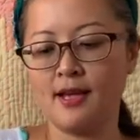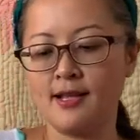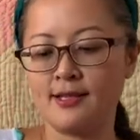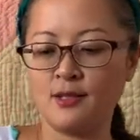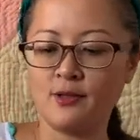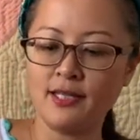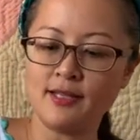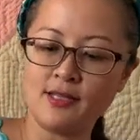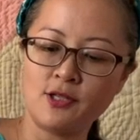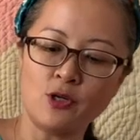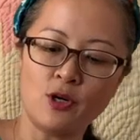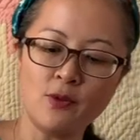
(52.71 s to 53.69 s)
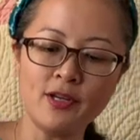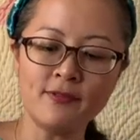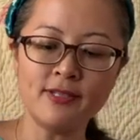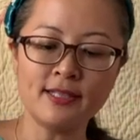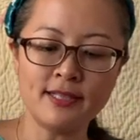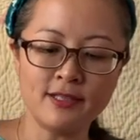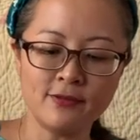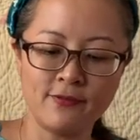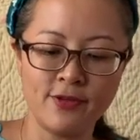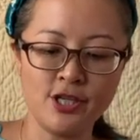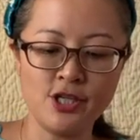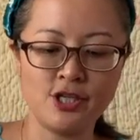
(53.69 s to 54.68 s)
So in the story of the little
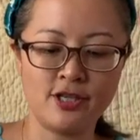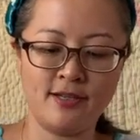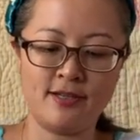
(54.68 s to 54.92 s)
fish,